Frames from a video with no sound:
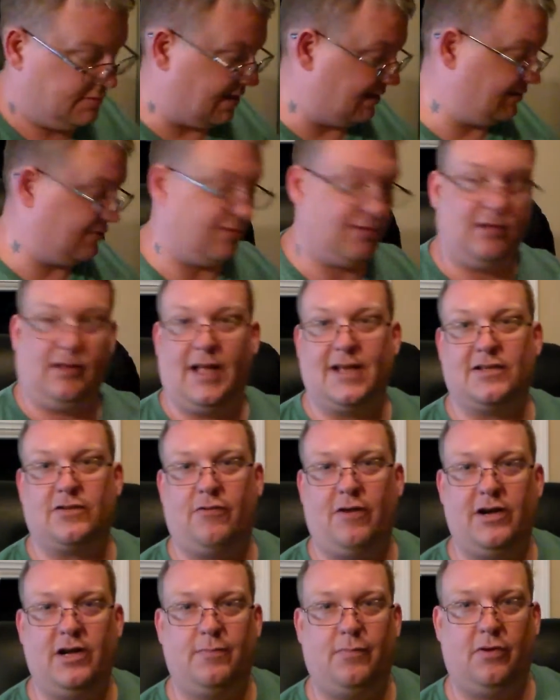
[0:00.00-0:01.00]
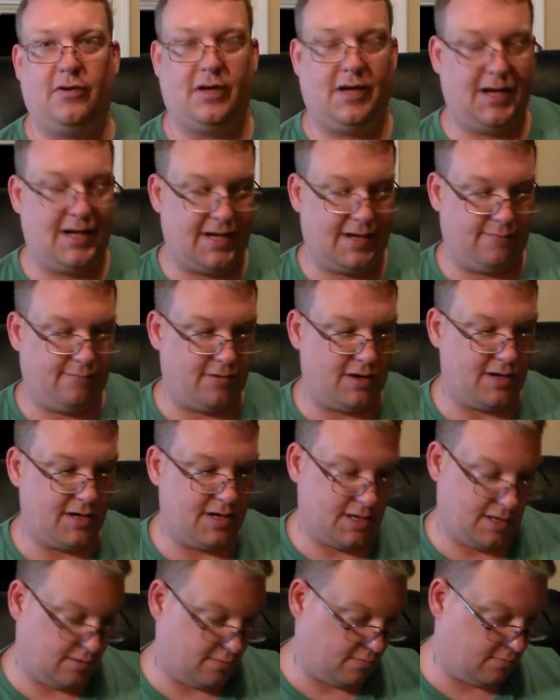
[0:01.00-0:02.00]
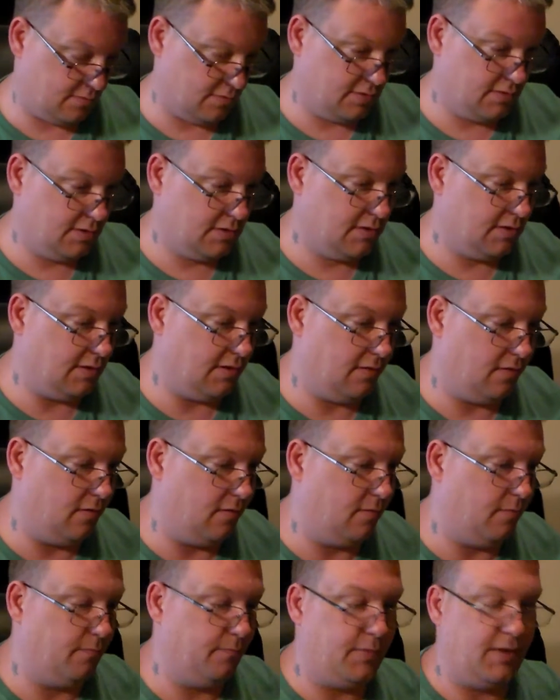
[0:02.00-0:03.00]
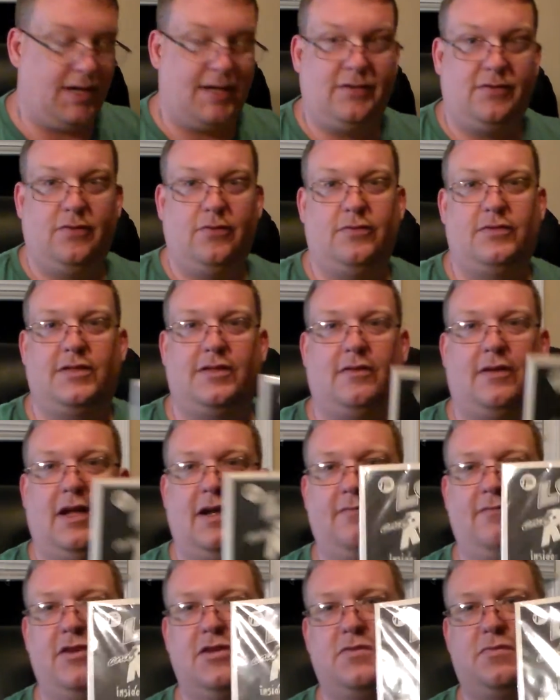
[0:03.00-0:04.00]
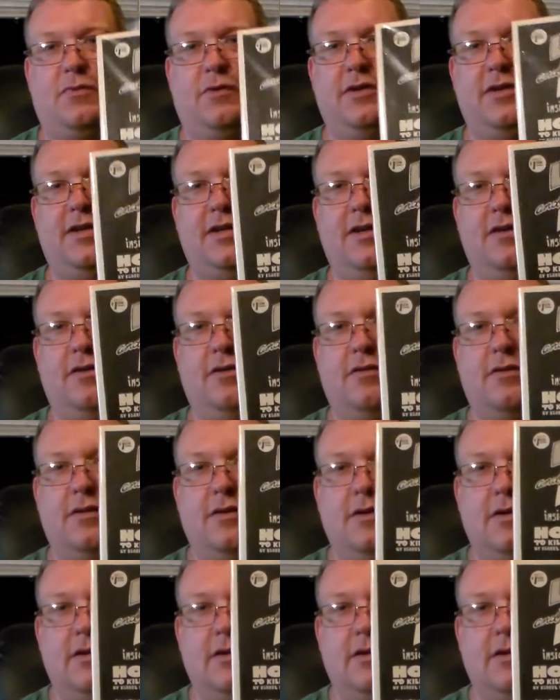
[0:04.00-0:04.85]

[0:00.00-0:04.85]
that's the last graded book I have right now. Um, but I do still have this one here.